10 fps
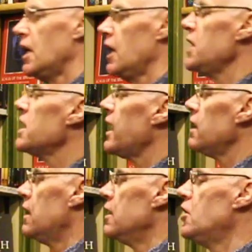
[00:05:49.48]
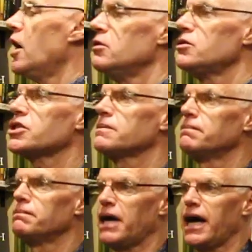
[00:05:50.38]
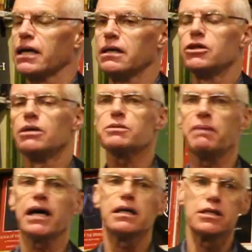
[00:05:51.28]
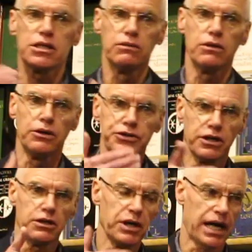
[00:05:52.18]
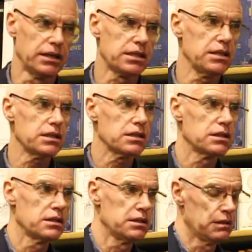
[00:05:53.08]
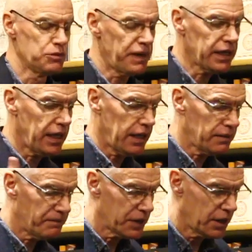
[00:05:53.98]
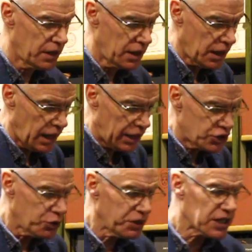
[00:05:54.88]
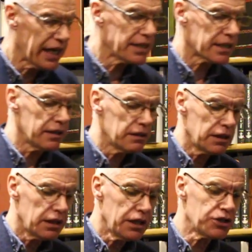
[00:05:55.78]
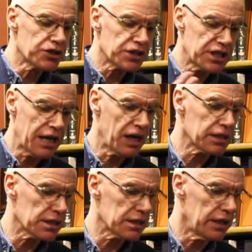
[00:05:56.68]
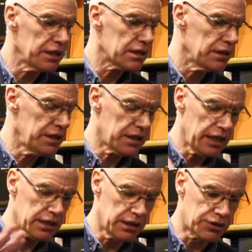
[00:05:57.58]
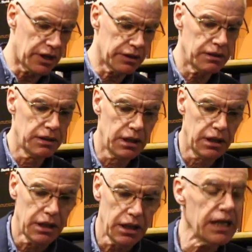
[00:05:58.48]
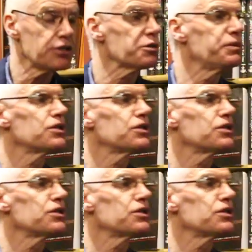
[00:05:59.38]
He then goes back, comes back into alternate realities, comes back here. Two weeks later, he does the same exercise, he takes the drug, he ends up